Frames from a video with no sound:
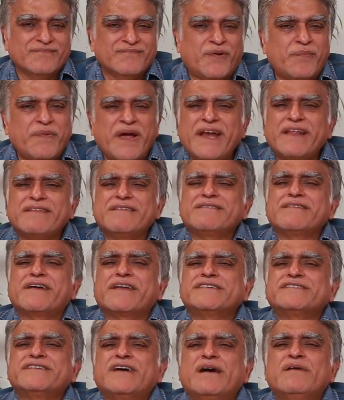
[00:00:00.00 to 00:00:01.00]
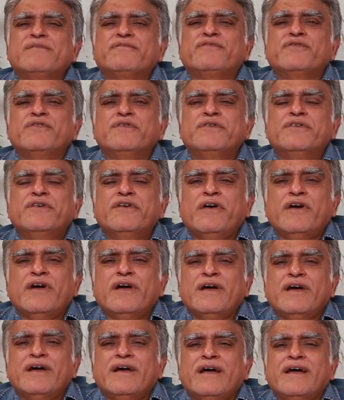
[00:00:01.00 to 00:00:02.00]
From anything that is harmful.
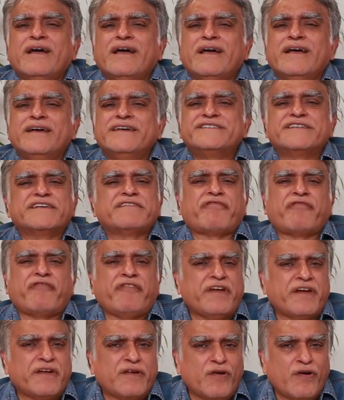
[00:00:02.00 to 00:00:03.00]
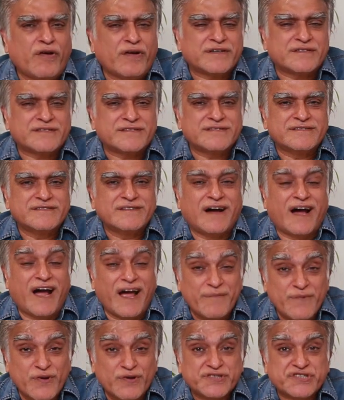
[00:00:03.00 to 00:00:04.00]
He says, Fear not,
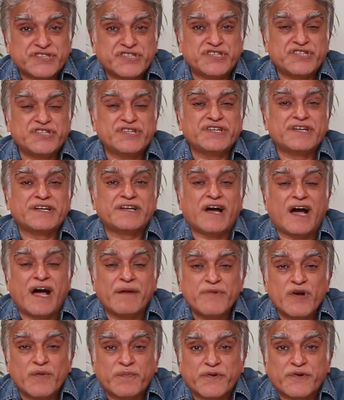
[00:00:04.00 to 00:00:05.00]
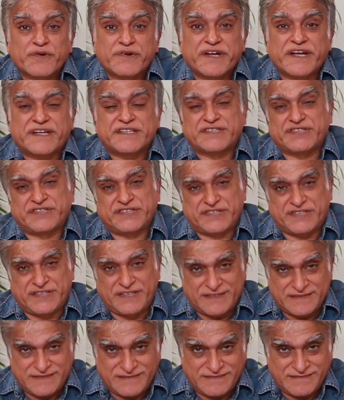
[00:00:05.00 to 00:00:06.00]
I'm your shield, I'm your
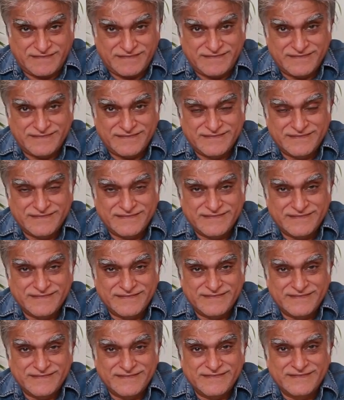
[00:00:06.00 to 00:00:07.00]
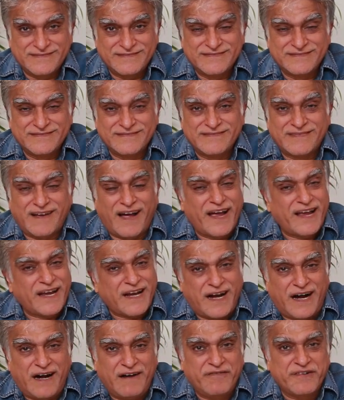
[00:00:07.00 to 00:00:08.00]
protection. I
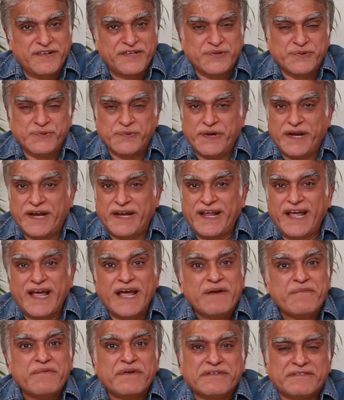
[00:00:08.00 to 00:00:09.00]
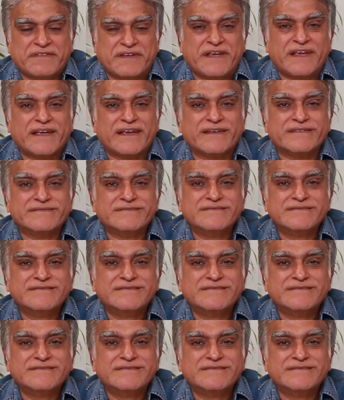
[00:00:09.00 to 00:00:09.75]
cover you in everything.